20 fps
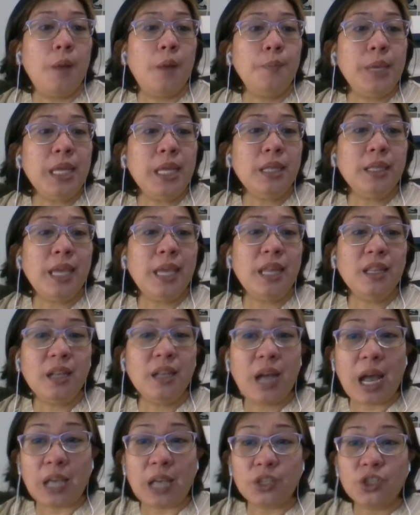it can
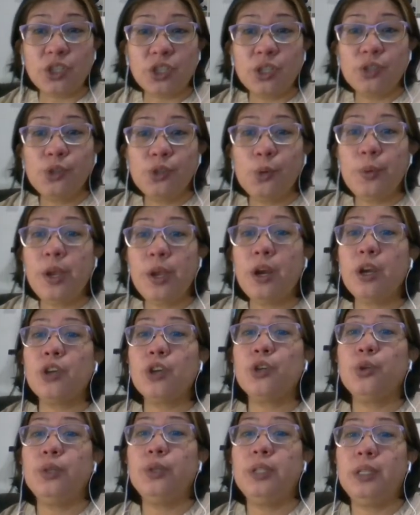catch, so we are
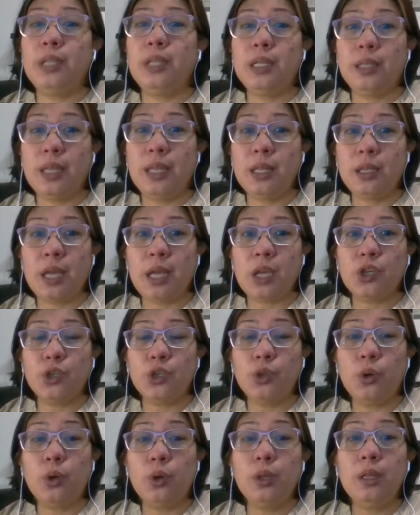assured that it can catch
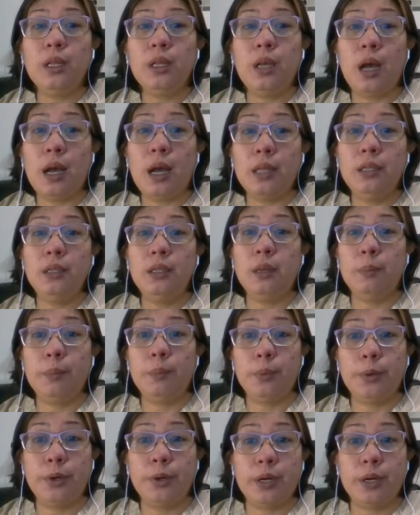all odd
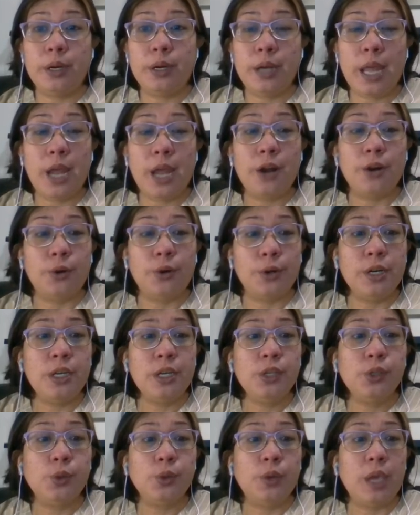number
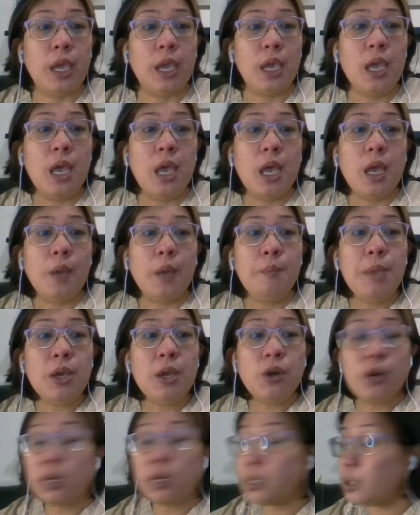errors, okay,
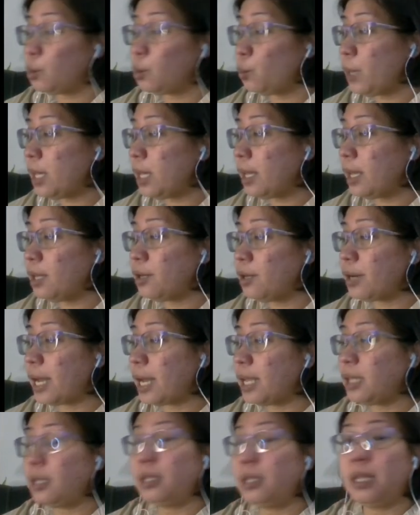because we can
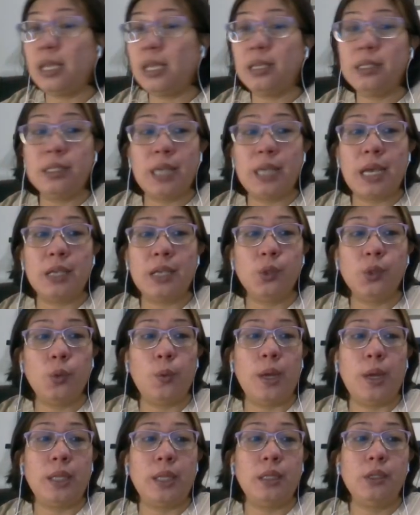write this as
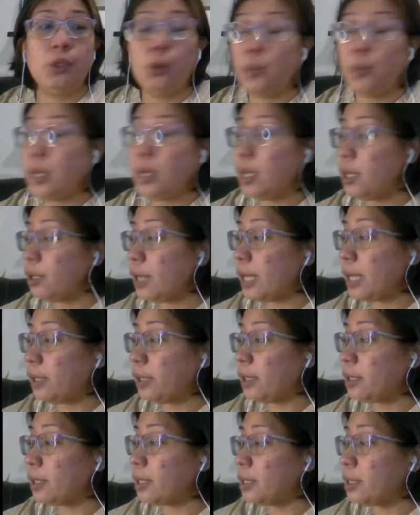what? So we can write
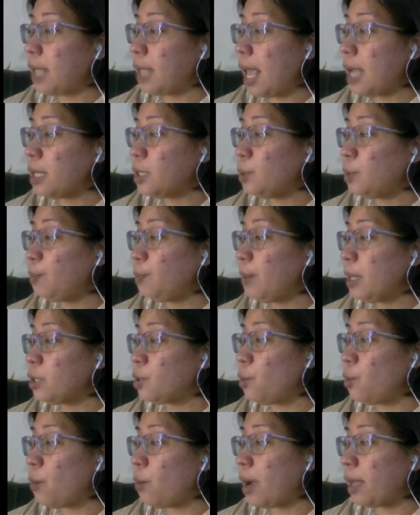this as x plus
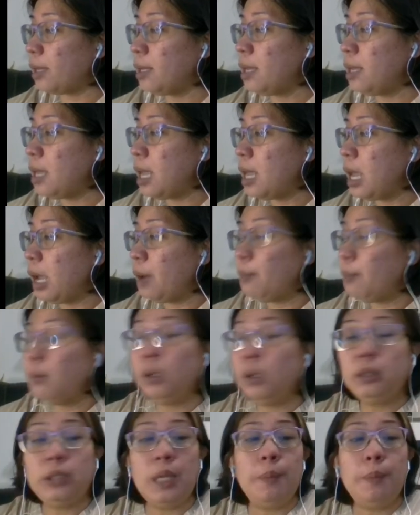1
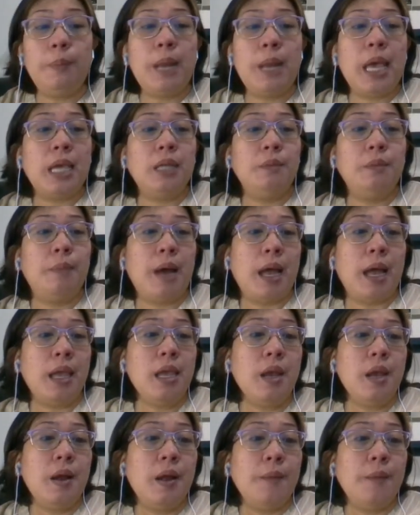multiplied
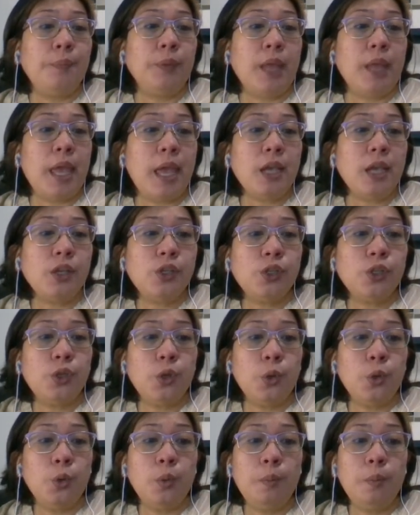by x
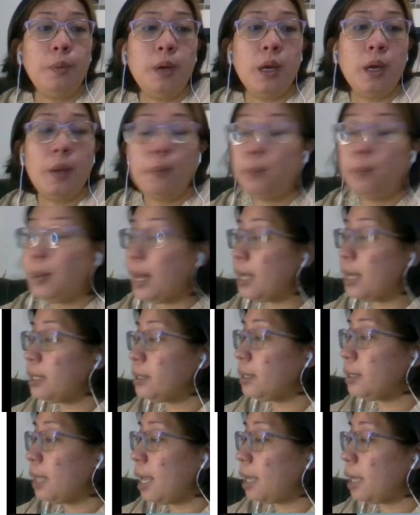cubed
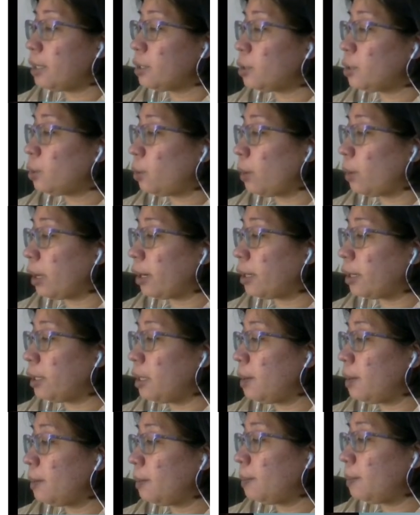plus x
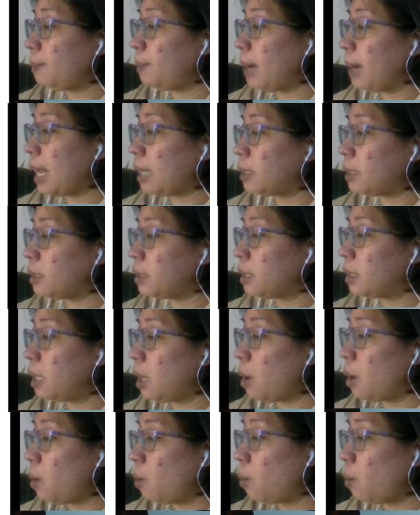squared plus
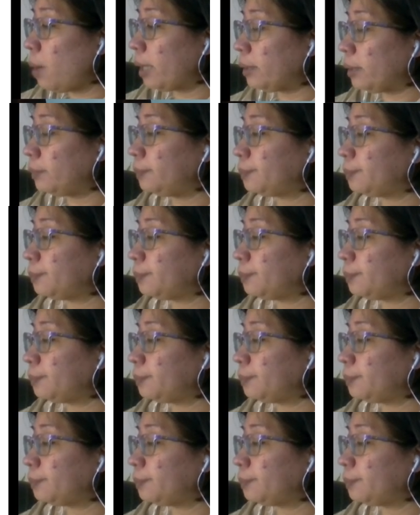1.